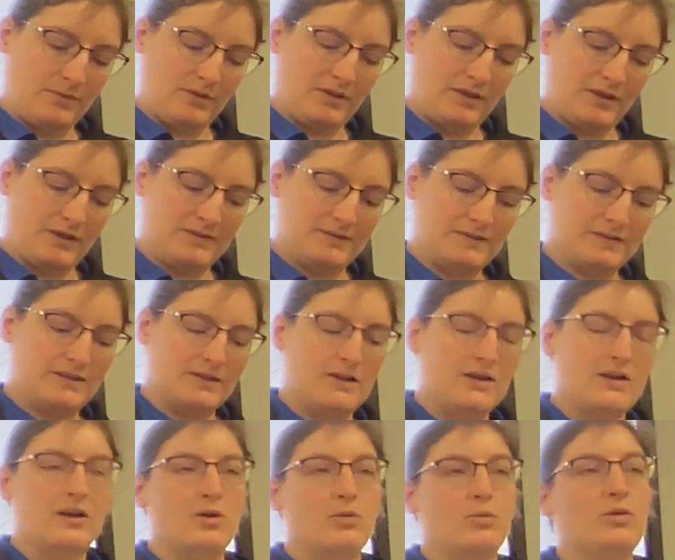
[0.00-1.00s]
Plus,
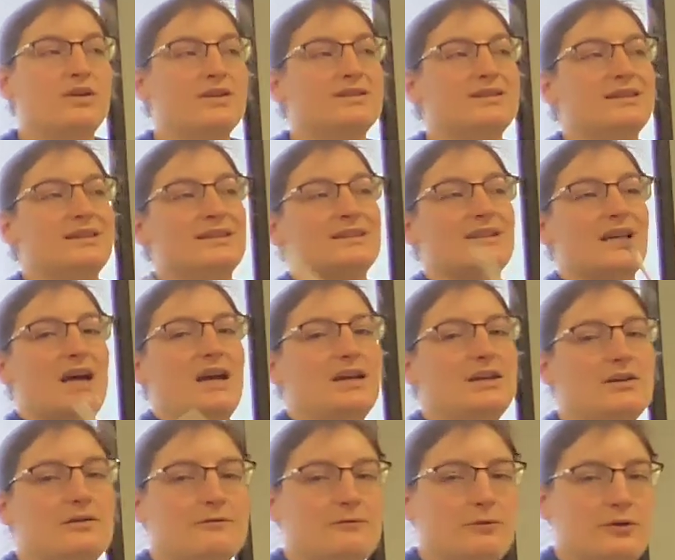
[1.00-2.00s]
what is the
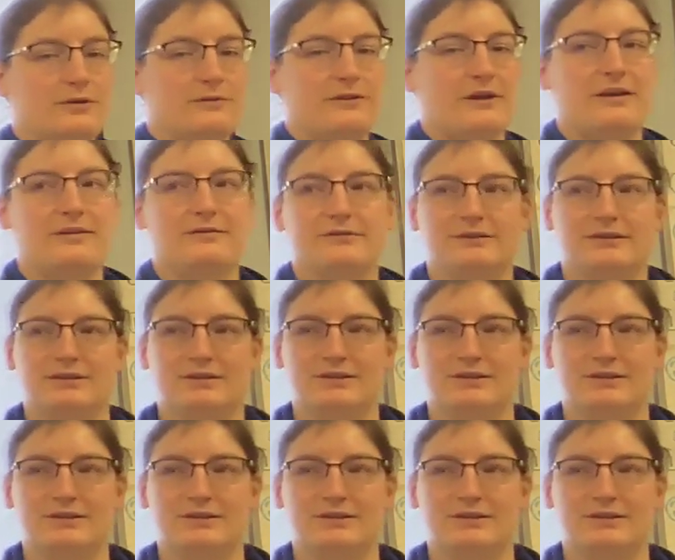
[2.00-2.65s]
sine of 45?